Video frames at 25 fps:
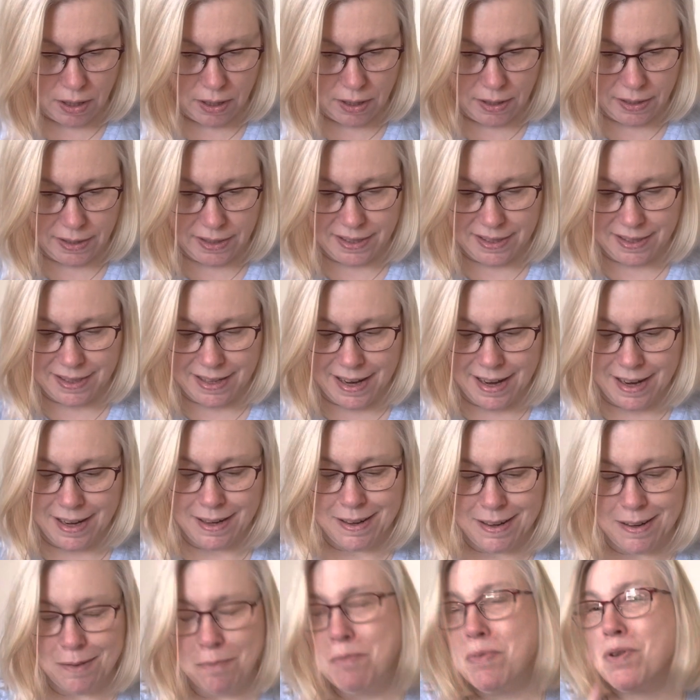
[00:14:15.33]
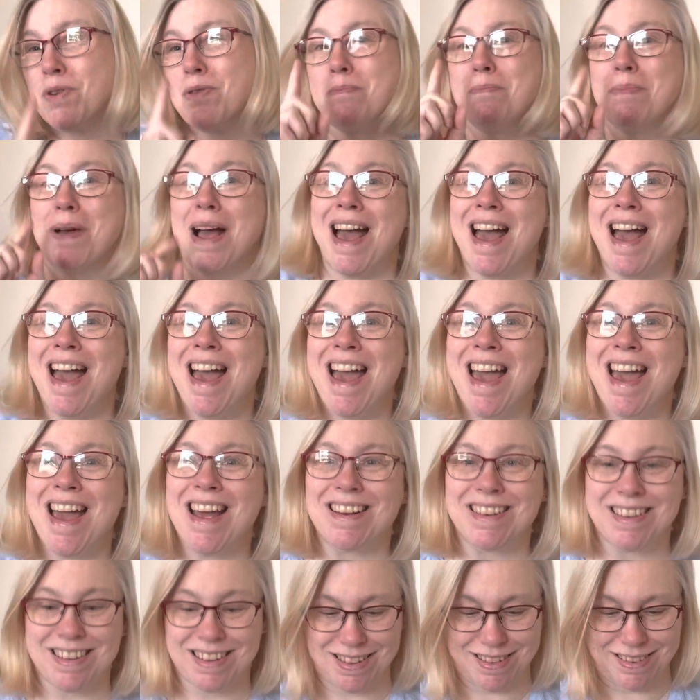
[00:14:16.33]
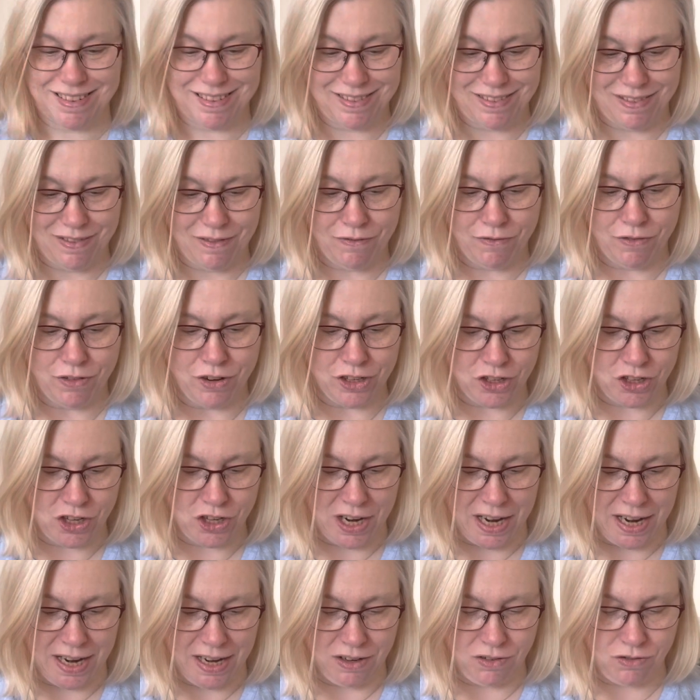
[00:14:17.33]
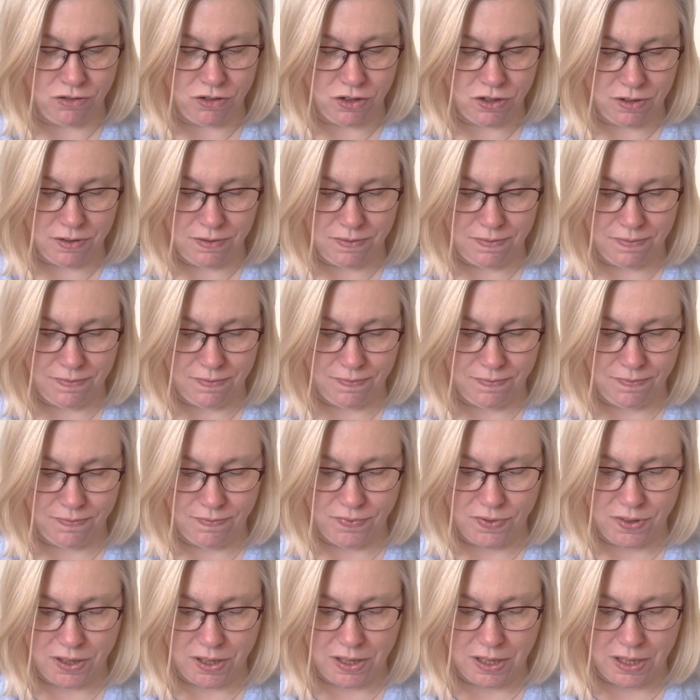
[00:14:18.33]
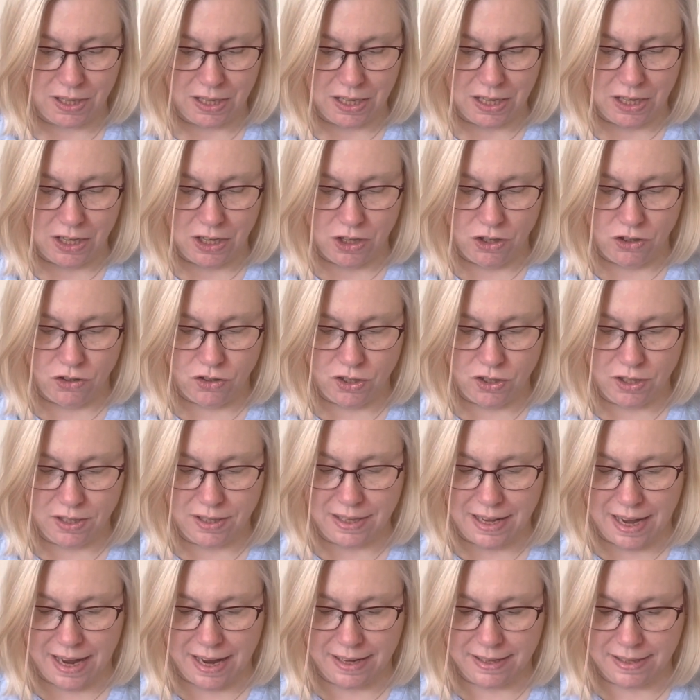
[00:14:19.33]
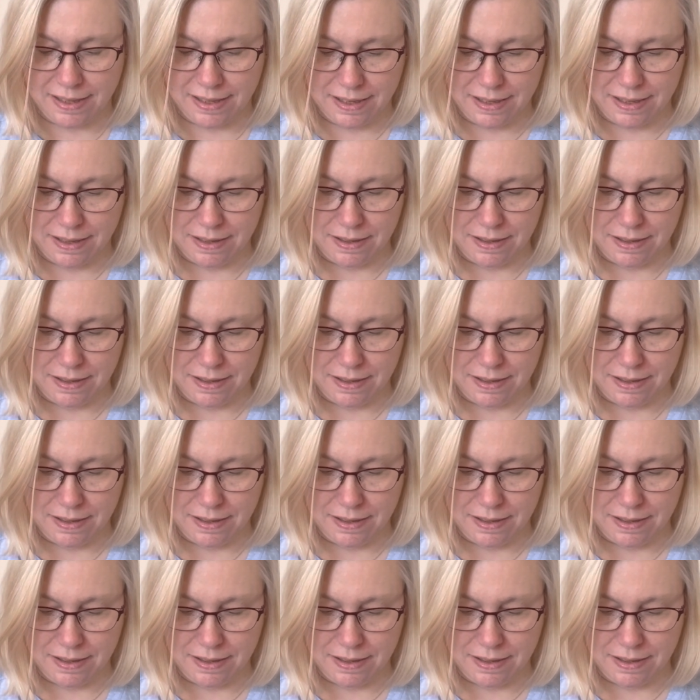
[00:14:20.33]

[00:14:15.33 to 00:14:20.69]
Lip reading: See, prepared for a change, she says.